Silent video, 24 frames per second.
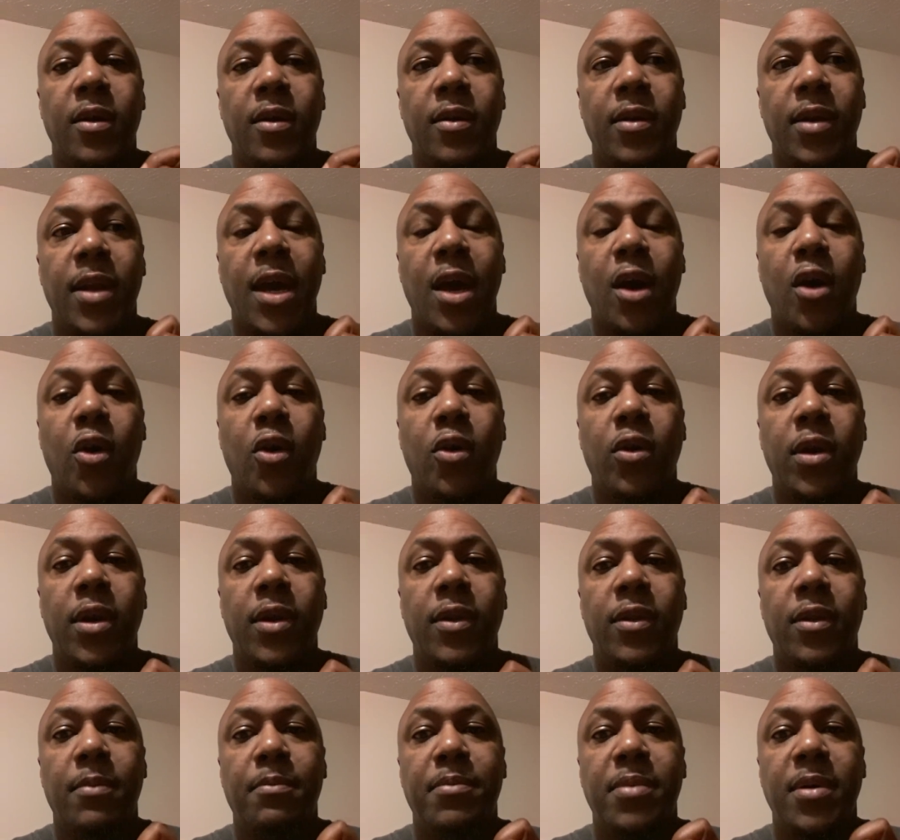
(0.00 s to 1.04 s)
not only
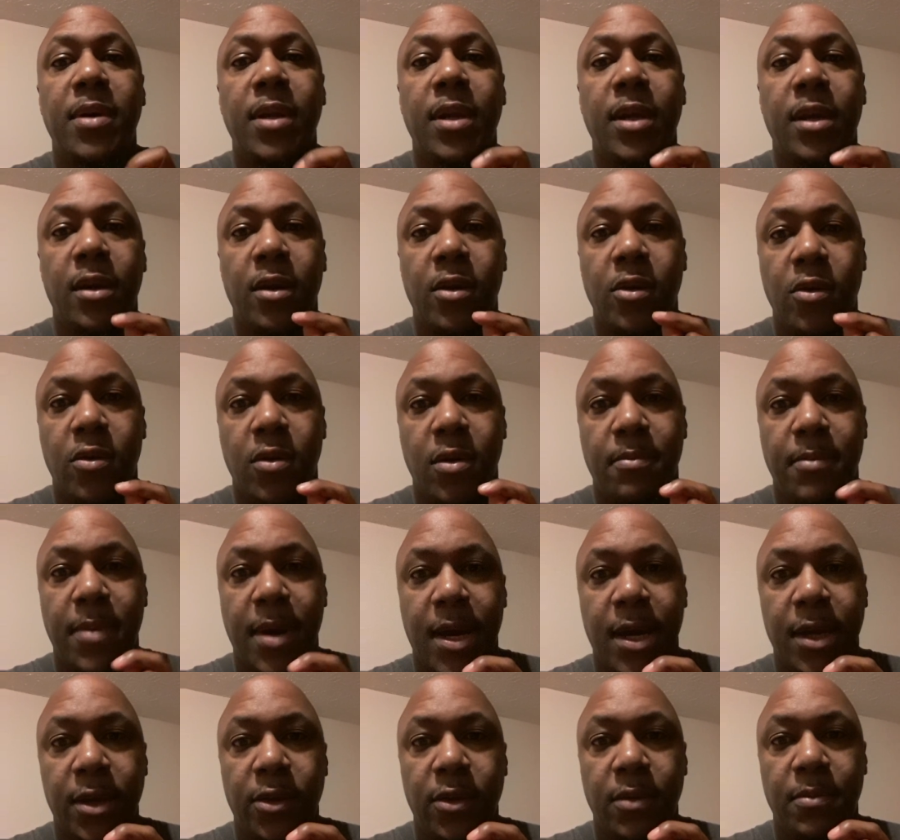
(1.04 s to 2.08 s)
the bullet going
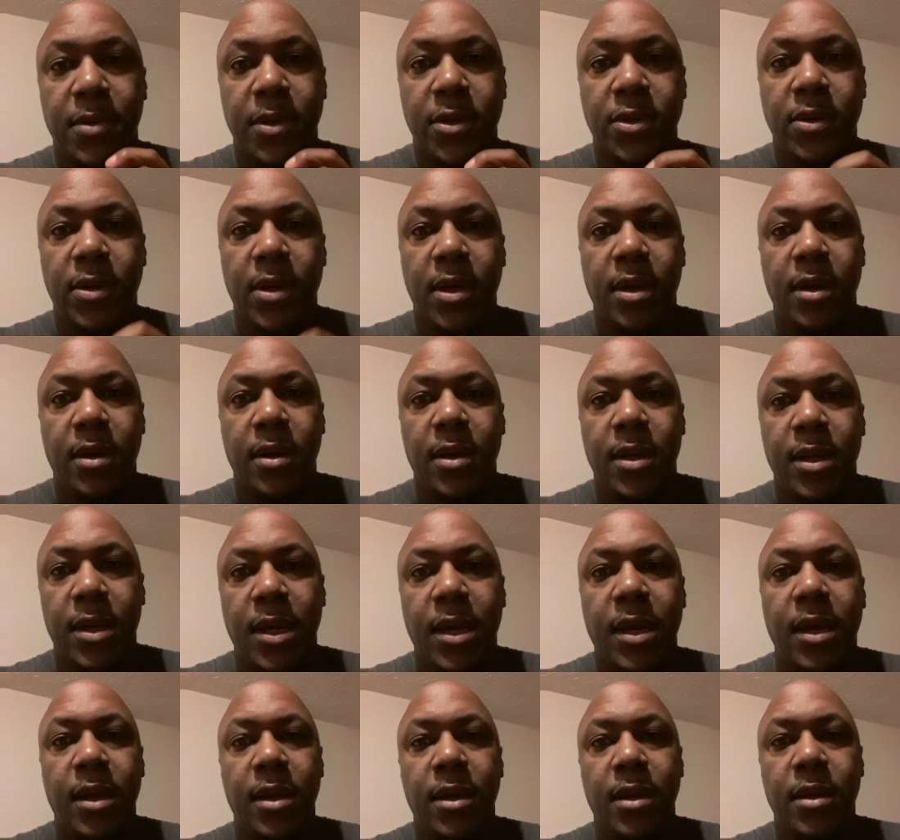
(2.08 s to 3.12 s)
by you, but you hear
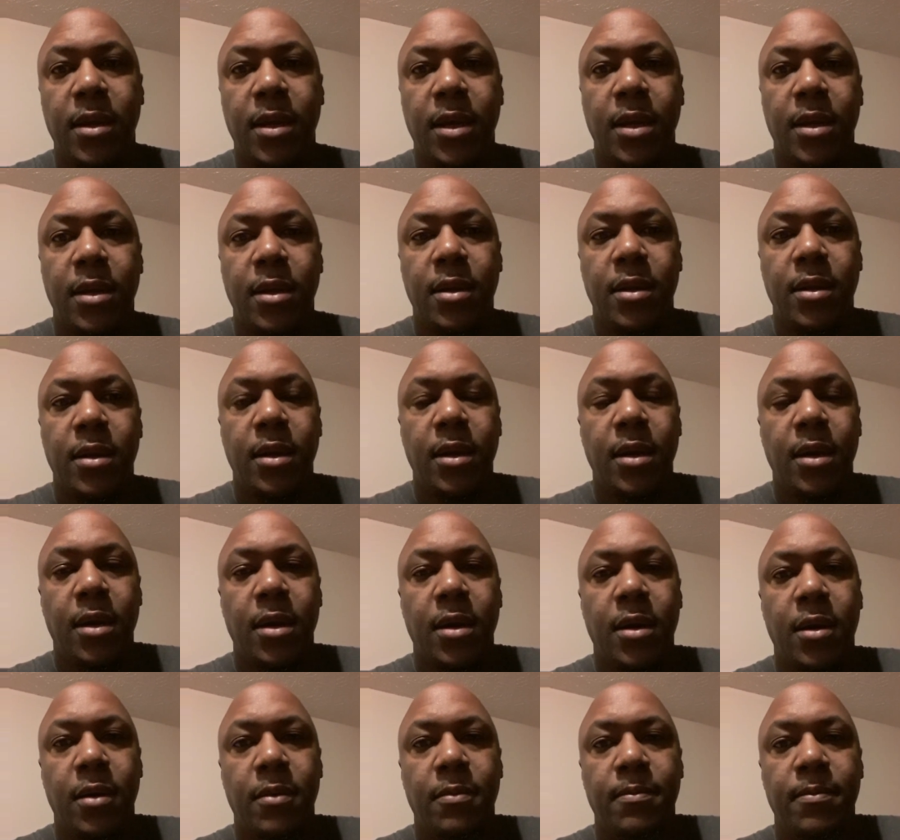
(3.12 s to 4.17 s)
it hit the
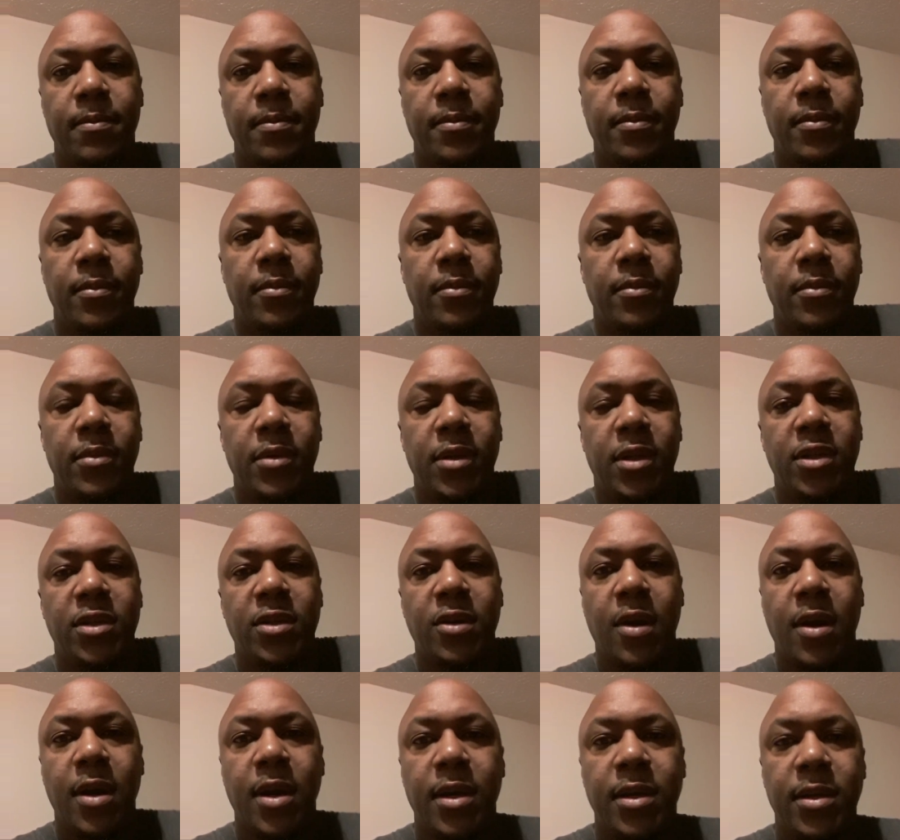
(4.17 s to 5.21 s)

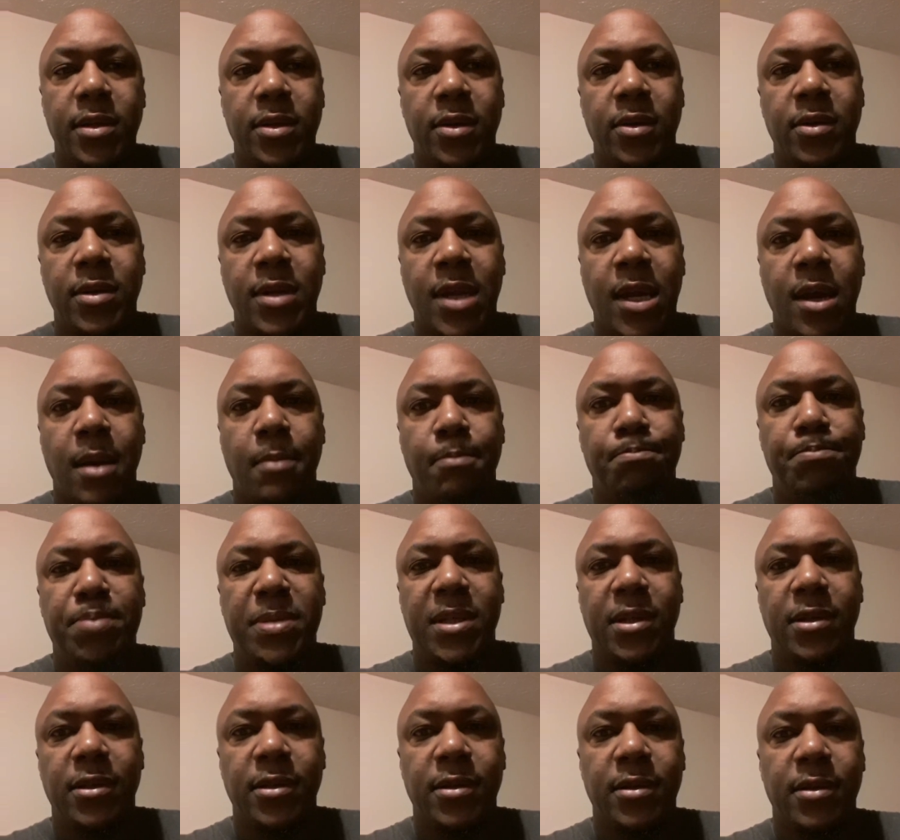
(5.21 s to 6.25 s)
target. So it's like a
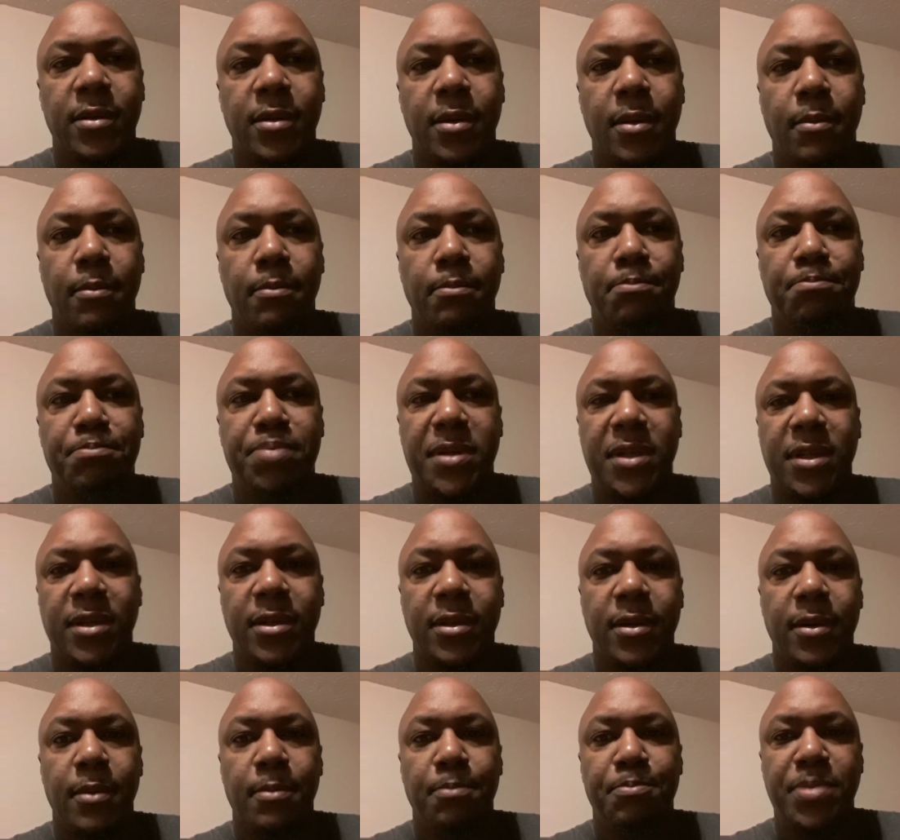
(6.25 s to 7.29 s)
psst, psst,
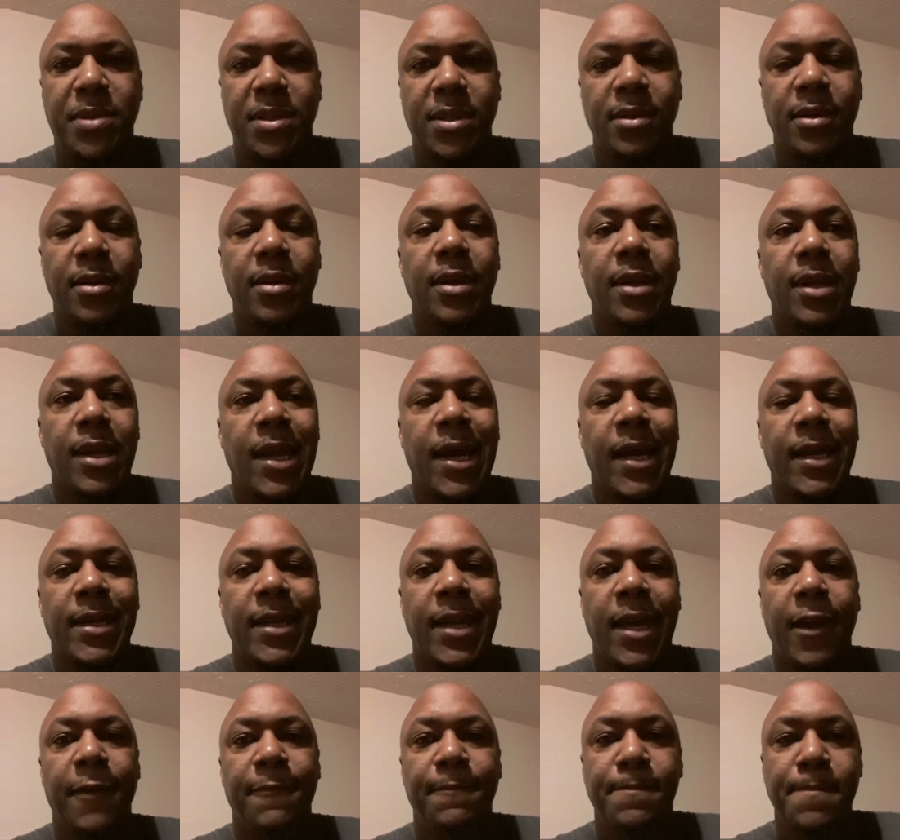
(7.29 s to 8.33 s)
psst, like
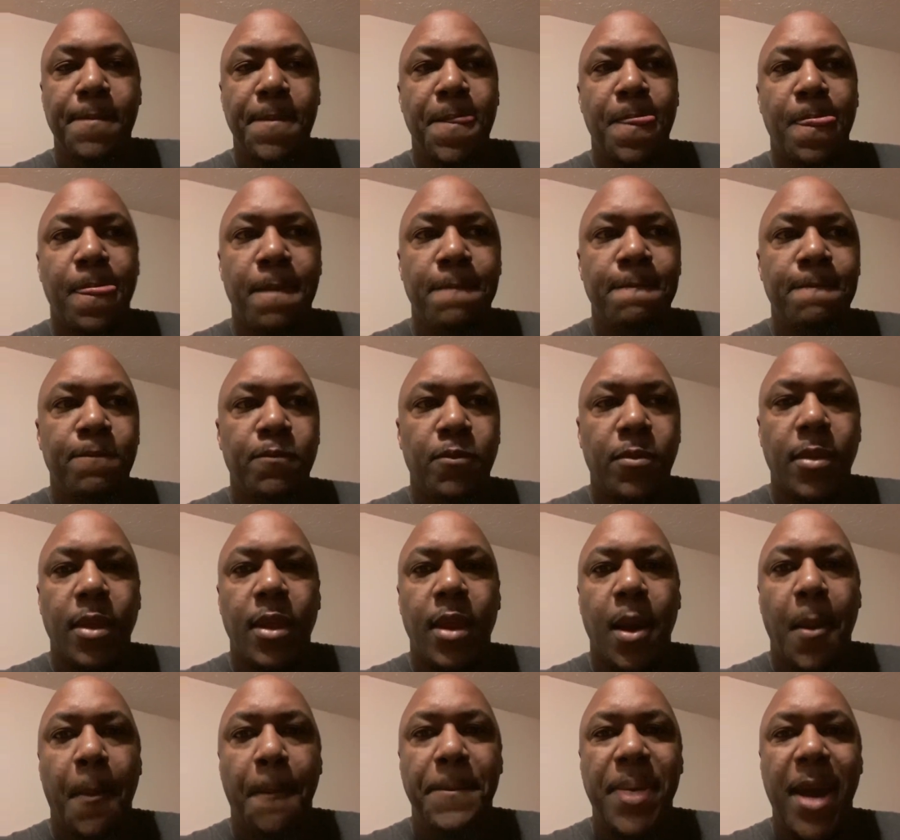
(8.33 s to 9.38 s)
that,
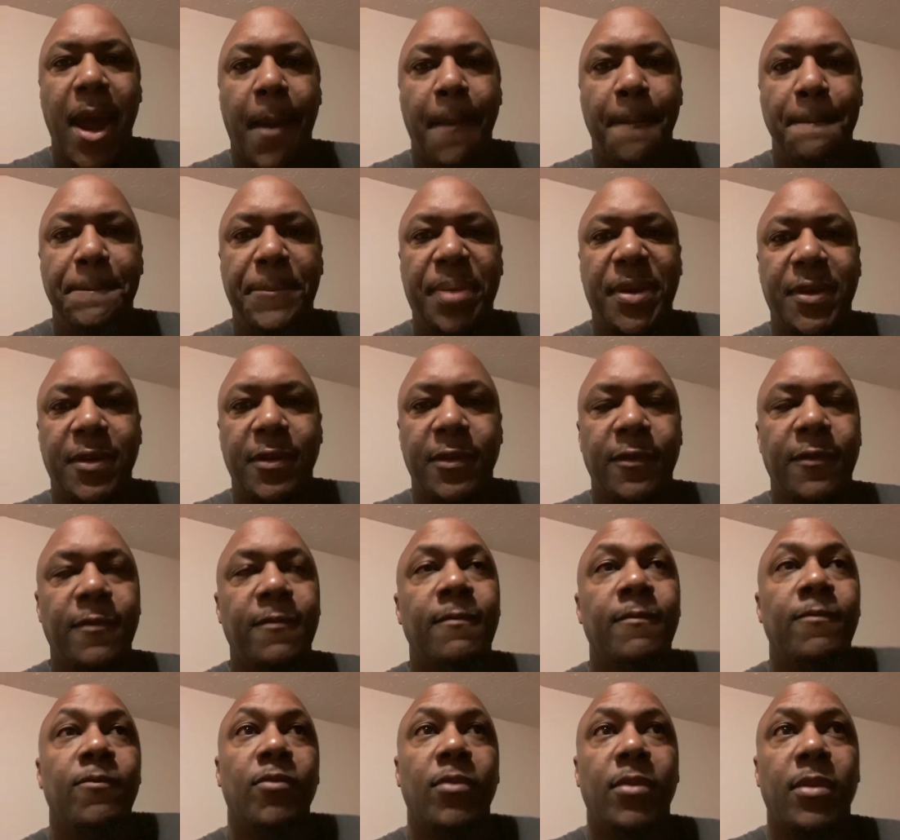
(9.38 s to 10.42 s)
like psst, psst.
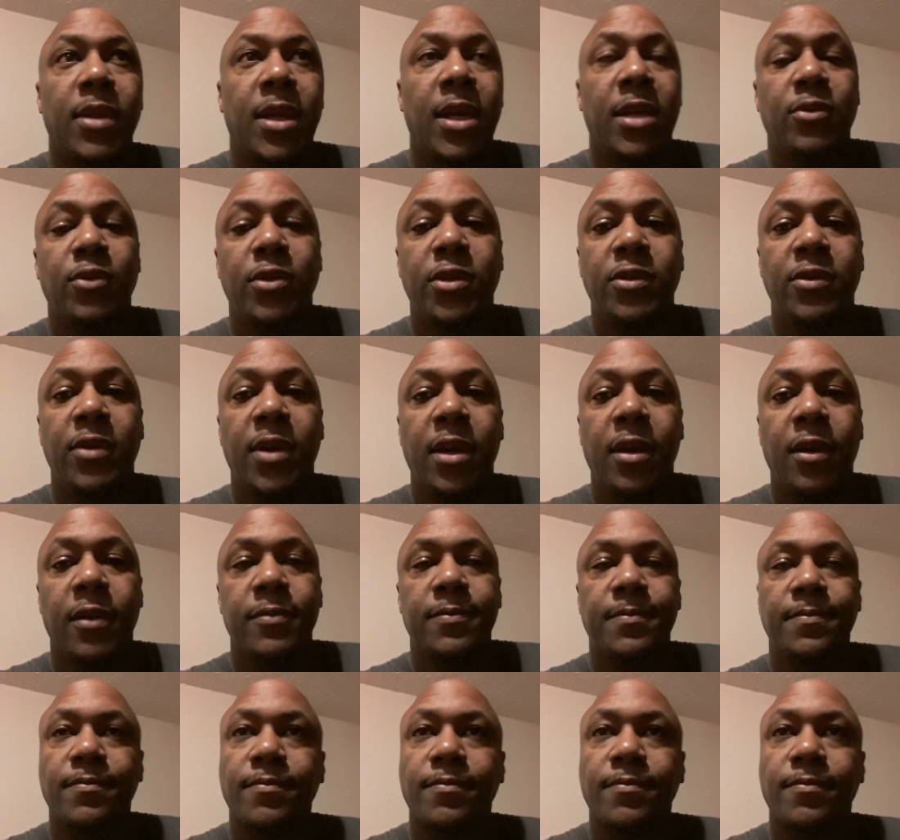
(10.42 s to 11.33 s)
That's what you hear.